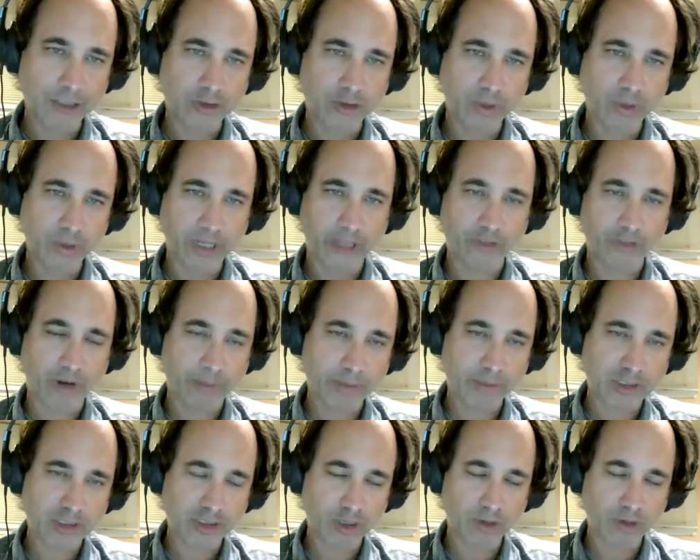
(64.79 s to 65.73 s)
to another
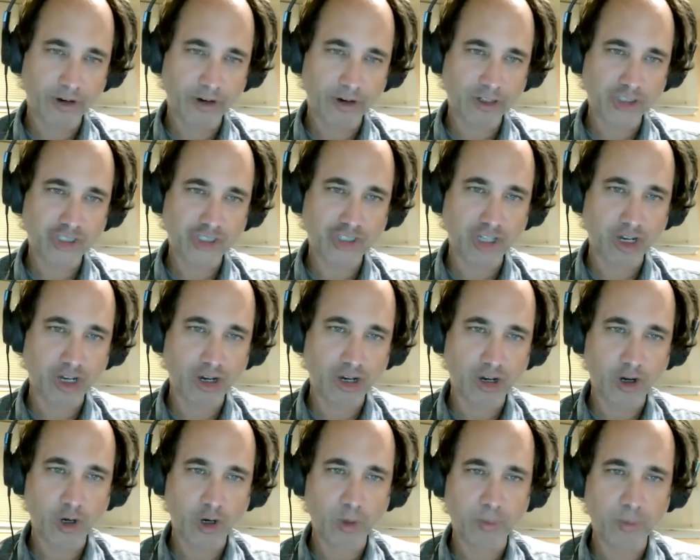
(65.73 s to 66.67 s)
episode of our
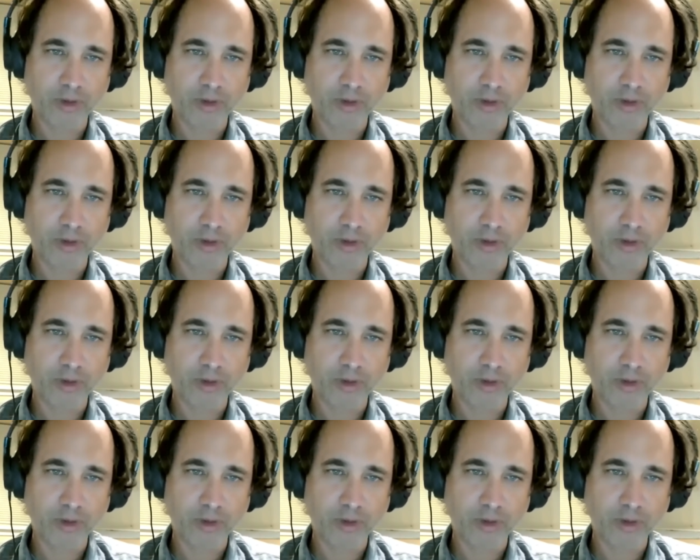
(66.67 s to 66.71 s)
show,